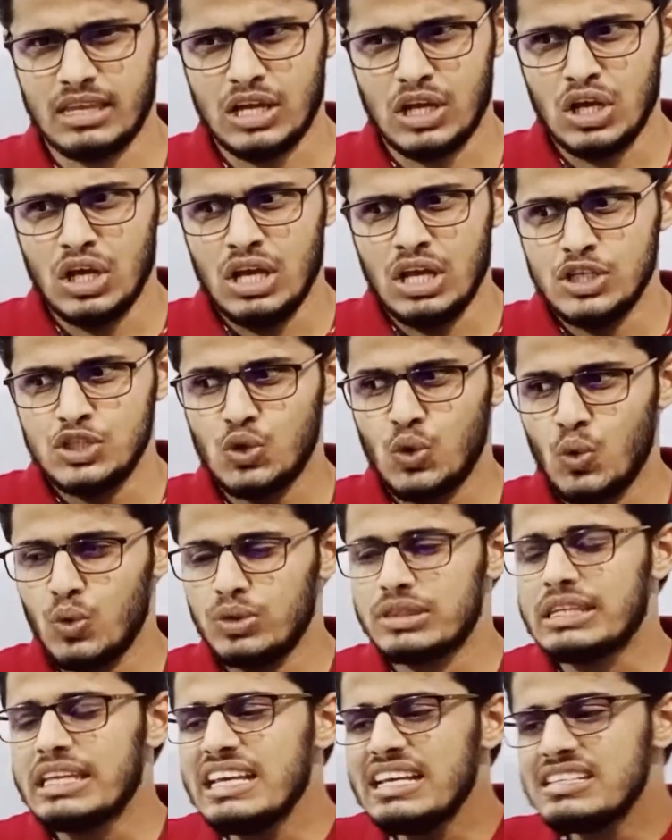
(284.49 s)
So
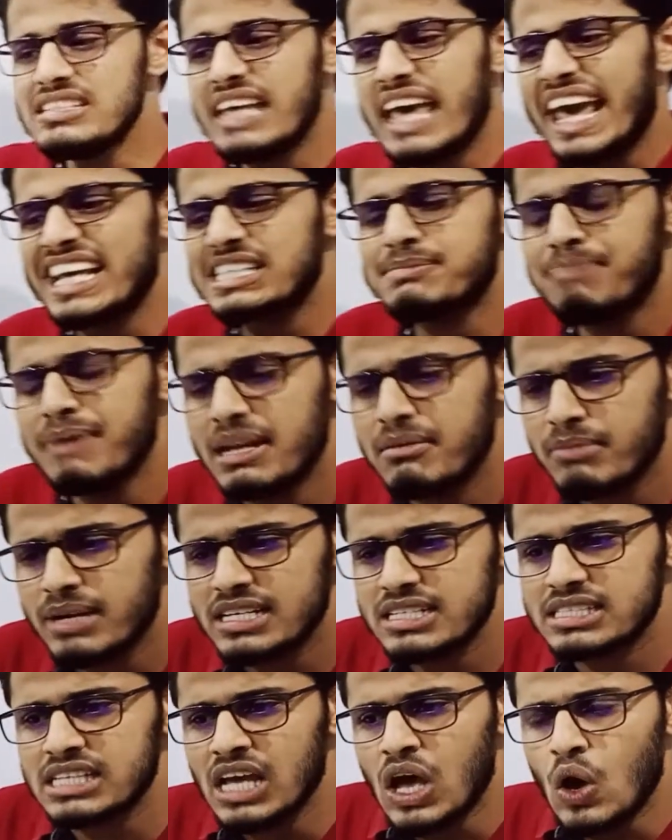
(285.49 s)
these experiments
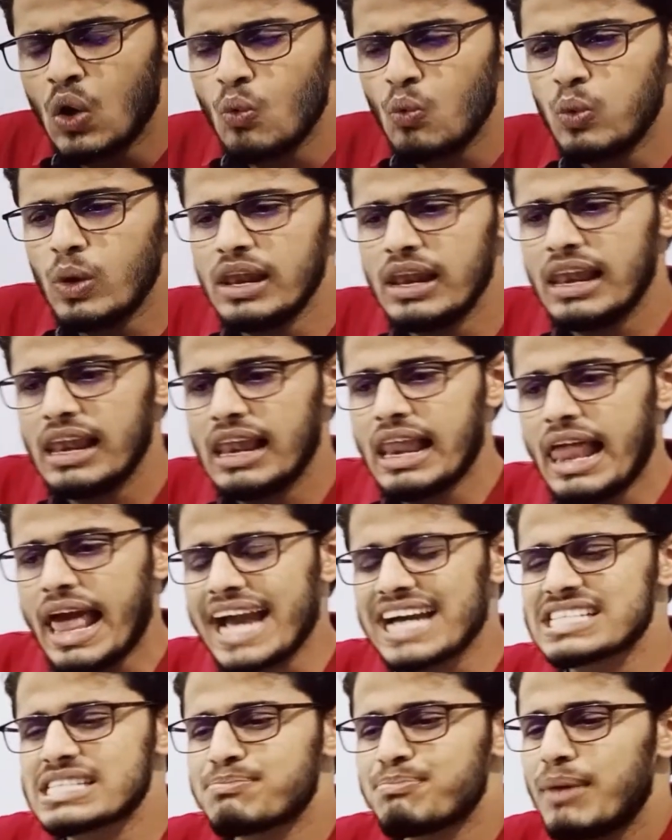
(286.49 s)
will
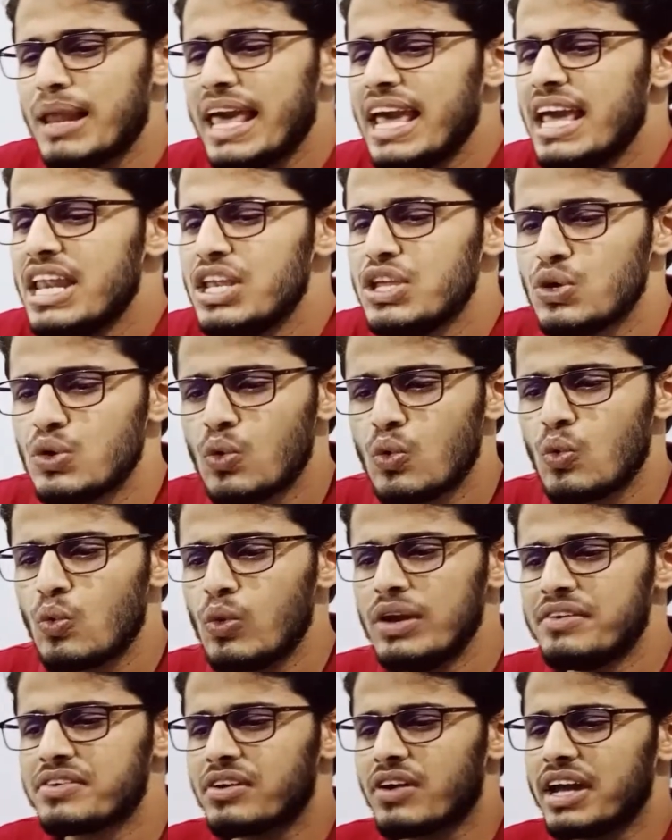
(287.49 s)
explain you, will
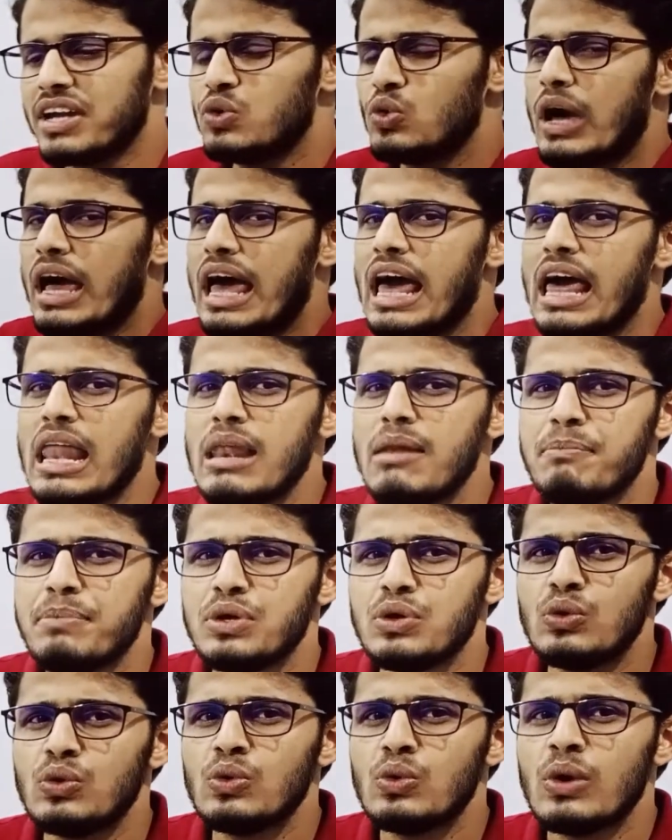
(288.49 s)
try to help you
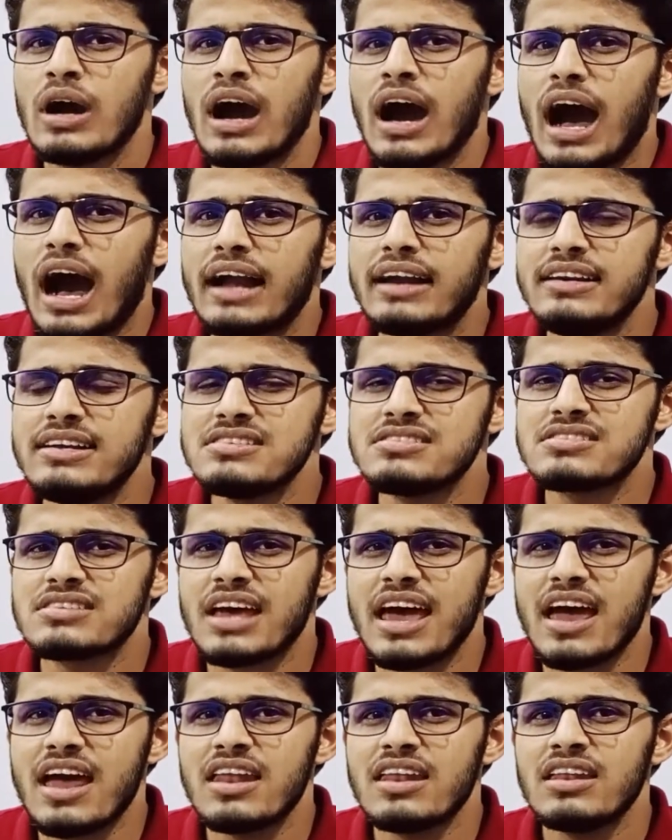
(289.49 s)

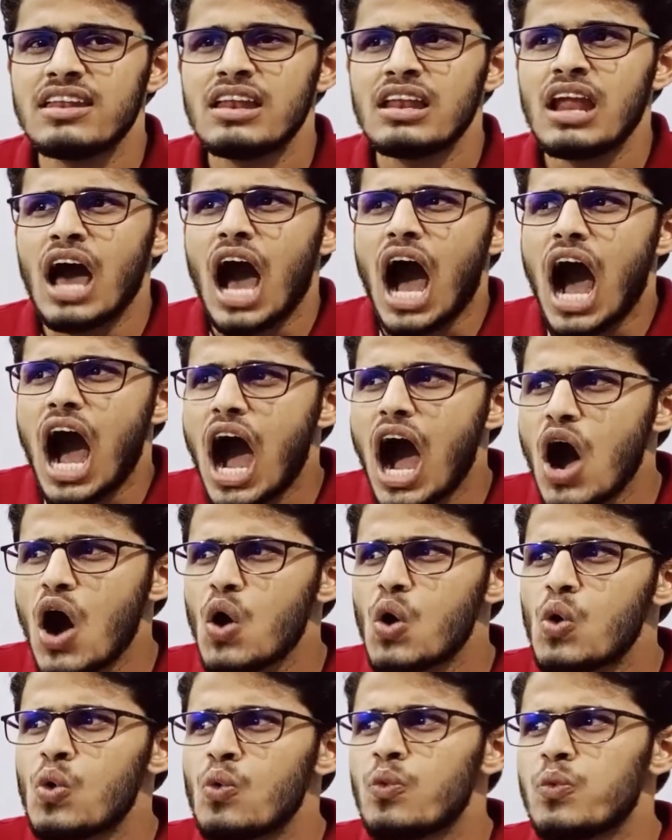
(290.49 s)
understand
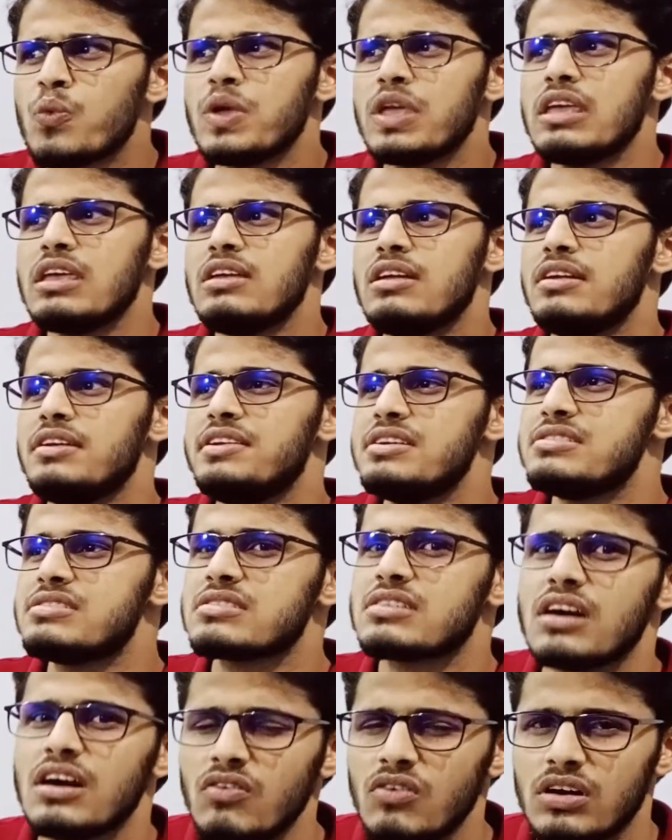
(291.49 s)
how we
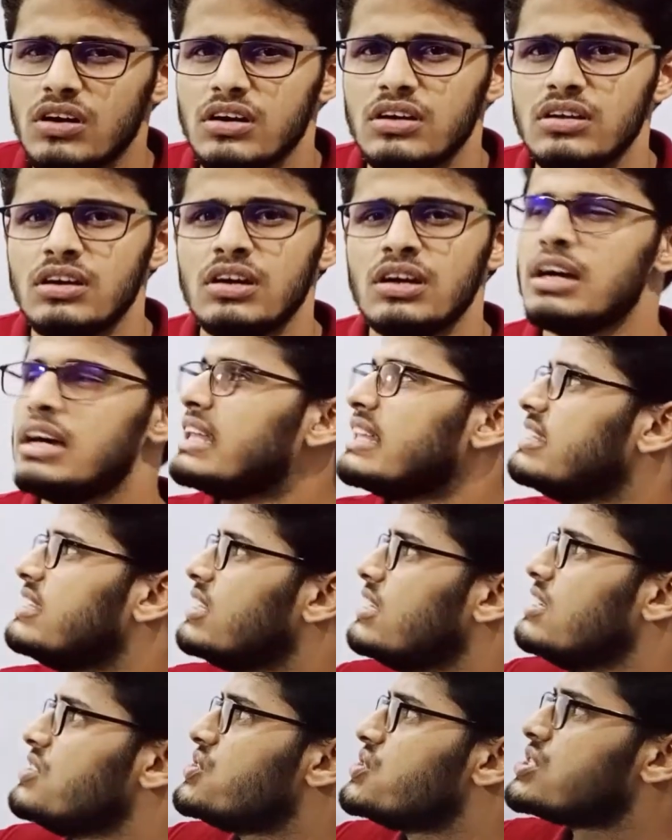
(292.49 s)
discovered the
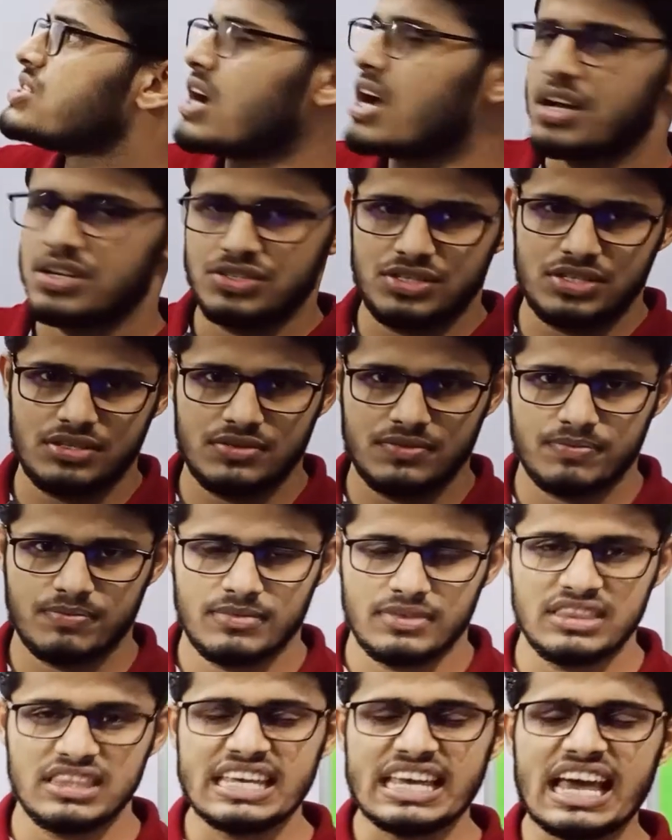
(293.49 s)
charge, the
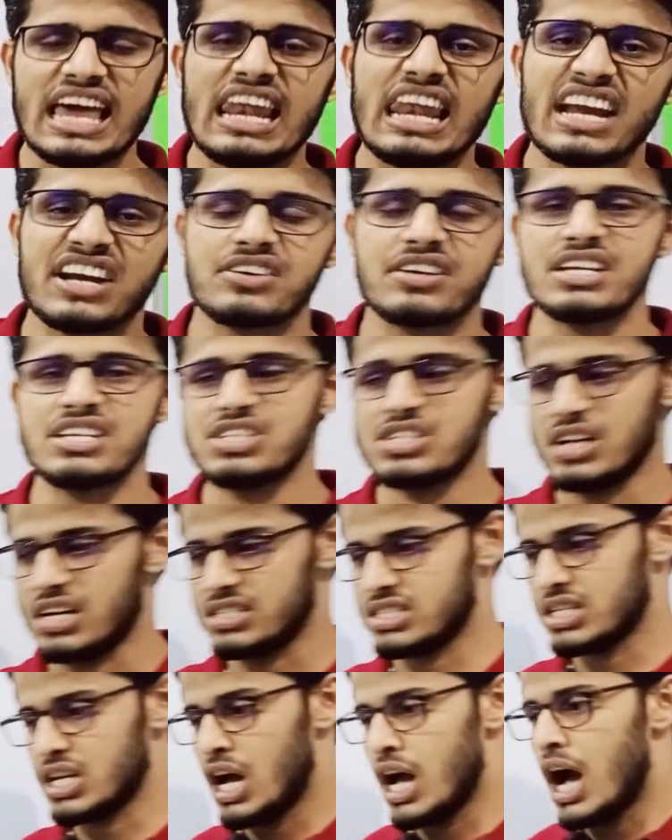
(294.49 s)
electric charge,
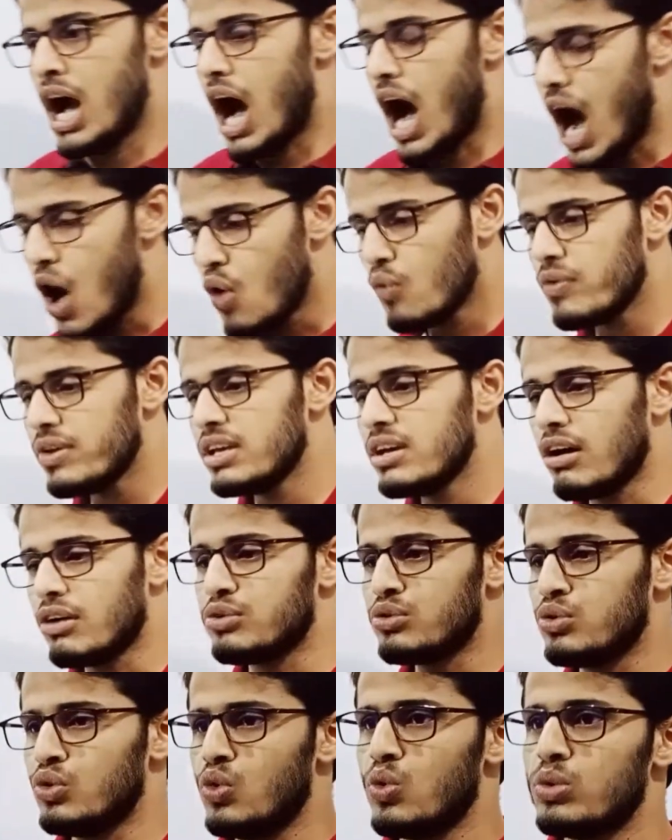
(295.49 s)
how we got to know
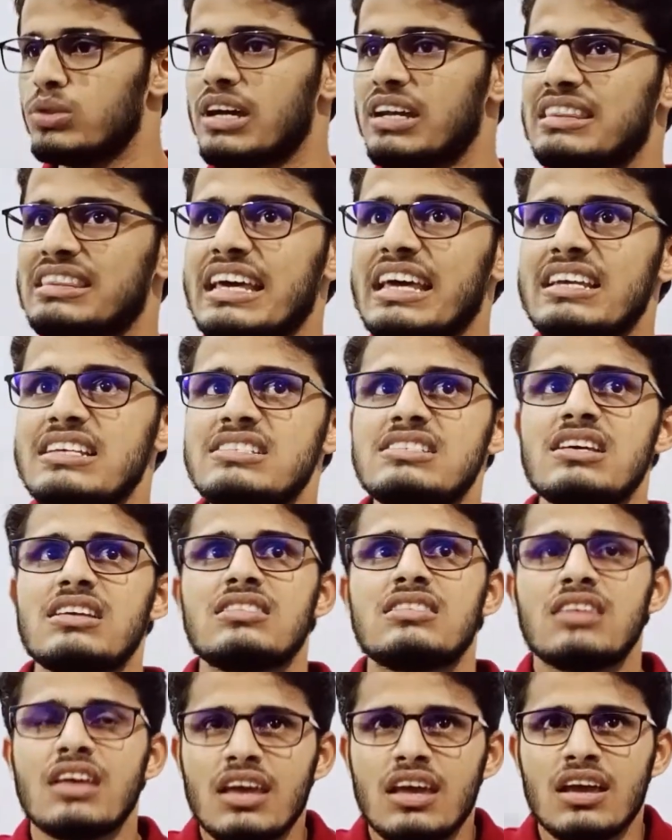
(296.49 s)
that there is a
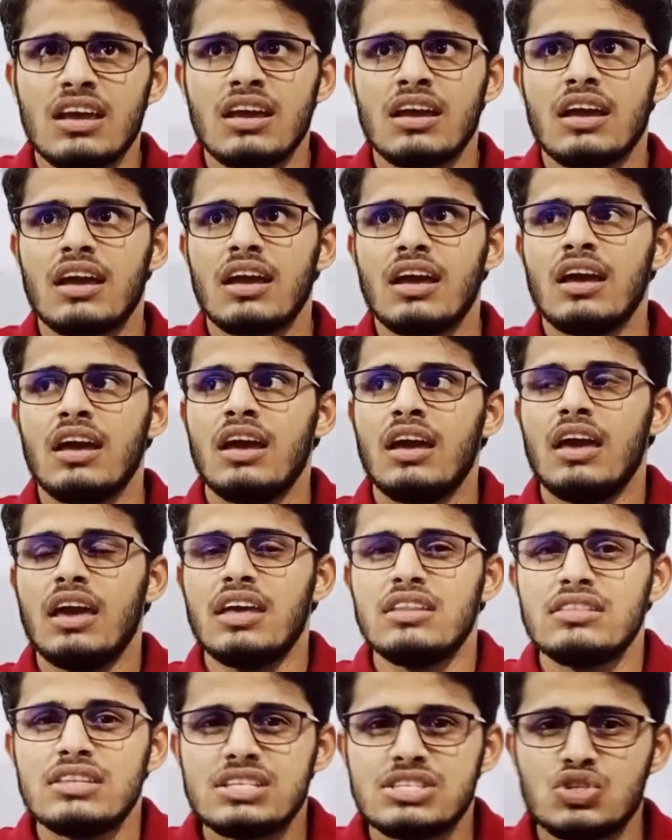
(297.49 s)
thing in this
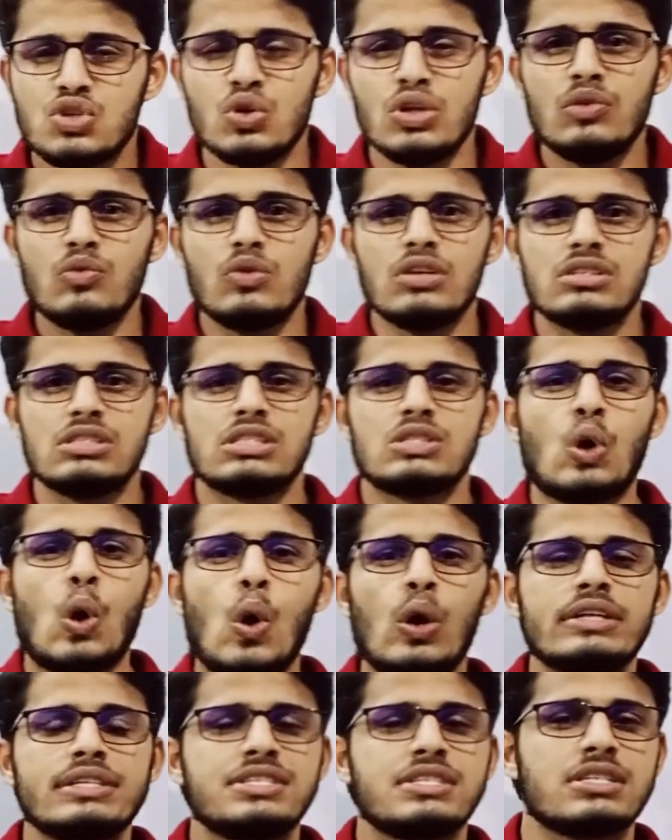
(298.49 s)
universe called
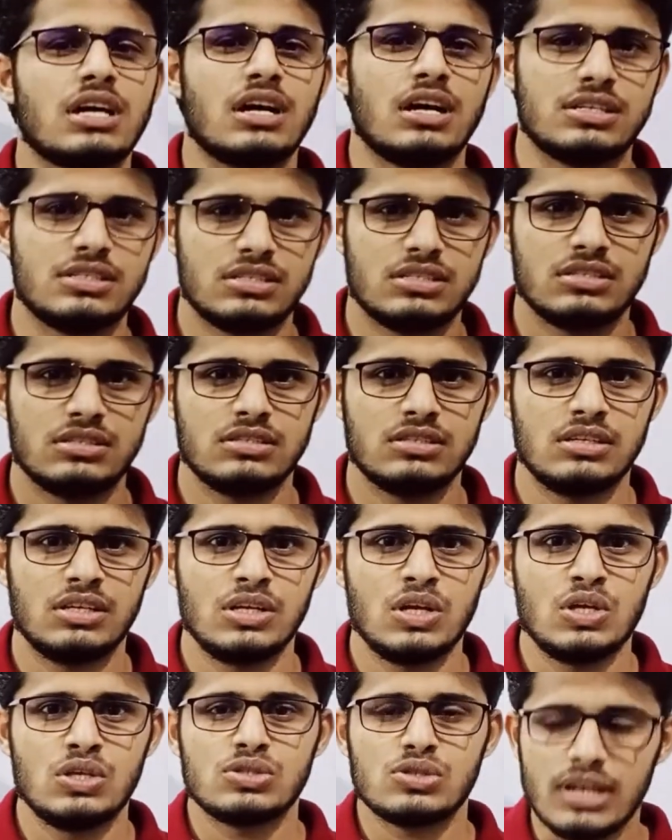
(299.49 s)
charge. So
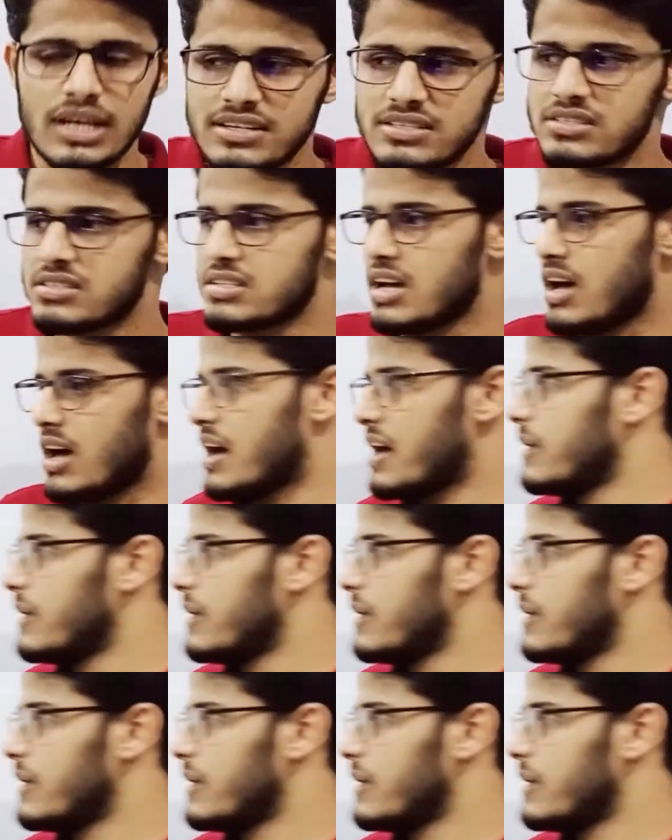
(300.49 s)
let's start.